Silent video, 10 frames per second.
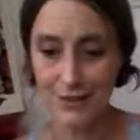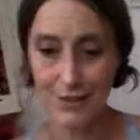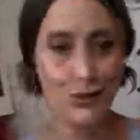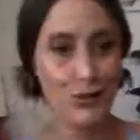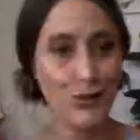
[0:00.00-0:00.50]
to
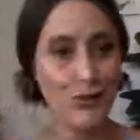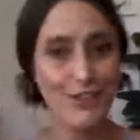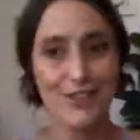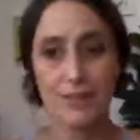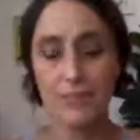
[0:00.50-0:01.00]
do
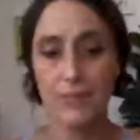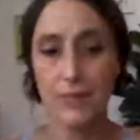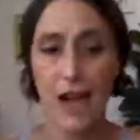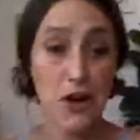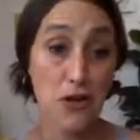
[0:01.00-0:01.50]
is,
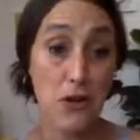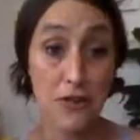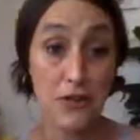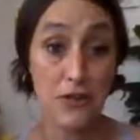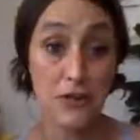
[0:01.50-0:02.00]
I don't know
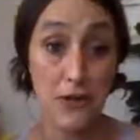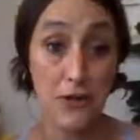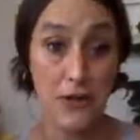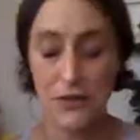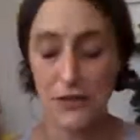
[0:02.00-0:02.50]
if you've
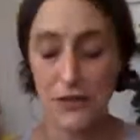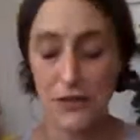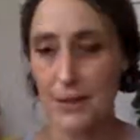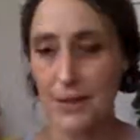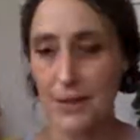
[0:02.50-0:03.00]
noticed,
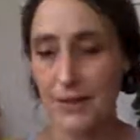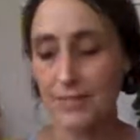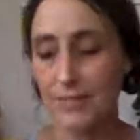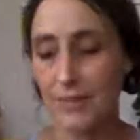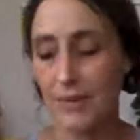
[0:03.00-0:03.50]
but
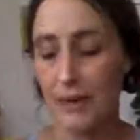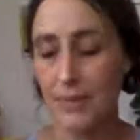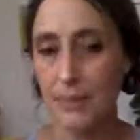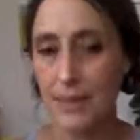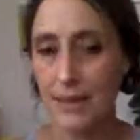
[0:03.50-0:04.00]
I'm
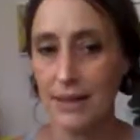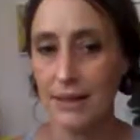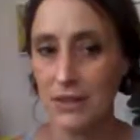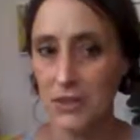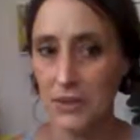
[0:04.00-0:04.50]
a bit of
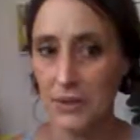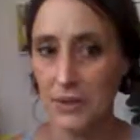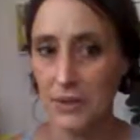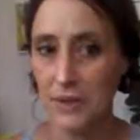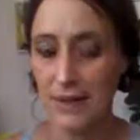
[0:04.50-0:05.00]
a
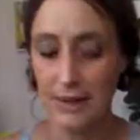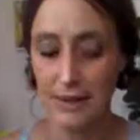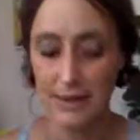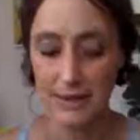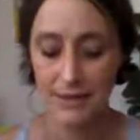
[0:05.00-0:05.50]

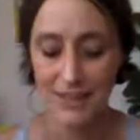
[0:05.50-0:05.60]
storyteller.